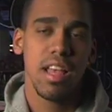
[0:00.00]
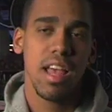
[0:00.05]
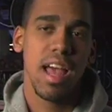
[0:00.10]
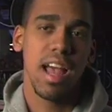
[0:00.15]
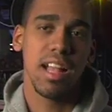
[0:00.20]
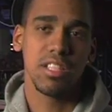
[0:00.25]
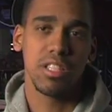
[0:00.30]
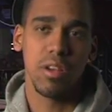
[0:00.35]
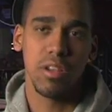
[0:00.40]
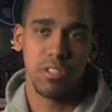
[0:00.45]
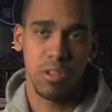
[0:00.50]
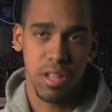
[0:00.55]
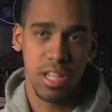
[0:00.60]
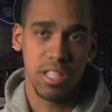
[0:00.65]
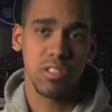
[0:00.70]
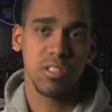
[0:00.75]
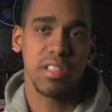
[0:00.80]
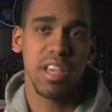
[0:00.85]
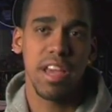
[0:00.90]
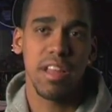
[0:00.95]
And so as our
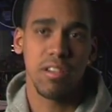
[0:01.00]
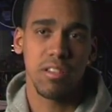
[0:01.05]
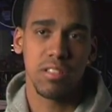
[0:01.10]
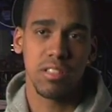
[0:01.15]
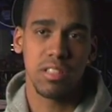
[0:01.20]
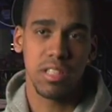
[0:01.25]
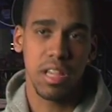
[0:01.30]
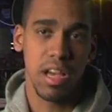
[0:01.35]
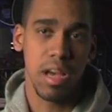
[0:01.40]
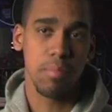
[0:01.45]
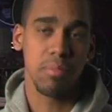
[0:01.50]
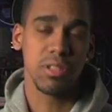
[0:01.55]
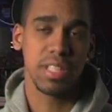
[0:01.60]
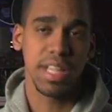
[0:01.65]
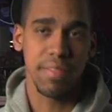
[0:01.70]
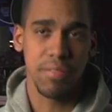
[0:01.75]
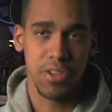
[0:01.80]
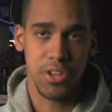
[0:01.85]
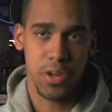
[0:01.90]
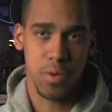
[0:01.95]
laser scanners uh,
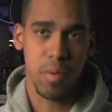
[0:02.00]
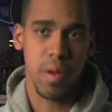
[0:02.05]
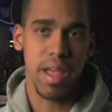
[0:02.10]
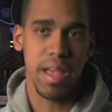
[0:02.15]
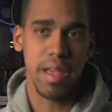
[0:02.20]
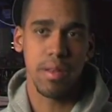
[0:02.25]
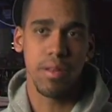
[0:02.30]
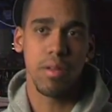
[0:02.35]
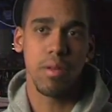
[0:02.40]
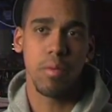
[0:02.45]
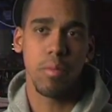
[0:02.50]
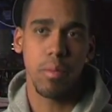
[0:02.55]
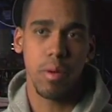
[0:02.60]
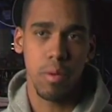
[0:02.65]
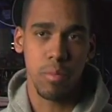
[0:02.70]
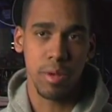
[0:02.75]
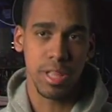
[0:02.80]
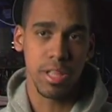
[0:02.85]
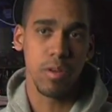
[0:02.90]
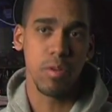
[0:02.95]
perceive the terrain,
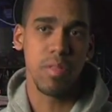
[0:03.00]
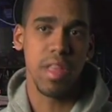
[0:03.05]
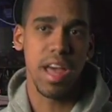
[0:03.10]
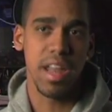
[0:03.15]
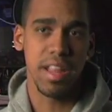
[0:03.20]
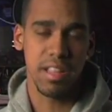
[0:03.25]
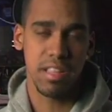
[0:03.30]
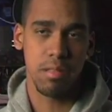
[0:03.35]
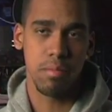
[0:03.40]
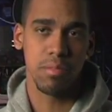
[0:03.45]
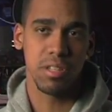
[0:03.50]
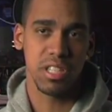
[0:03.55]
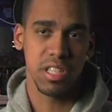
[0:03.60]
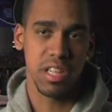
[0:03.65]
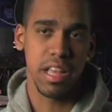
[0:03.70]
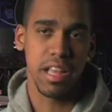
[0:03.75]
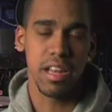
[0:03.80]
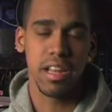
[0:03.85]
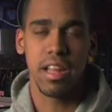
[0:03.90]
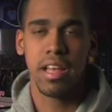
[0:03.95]
we load that into the
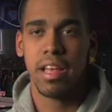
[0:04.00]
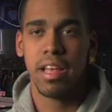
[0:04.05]
machine.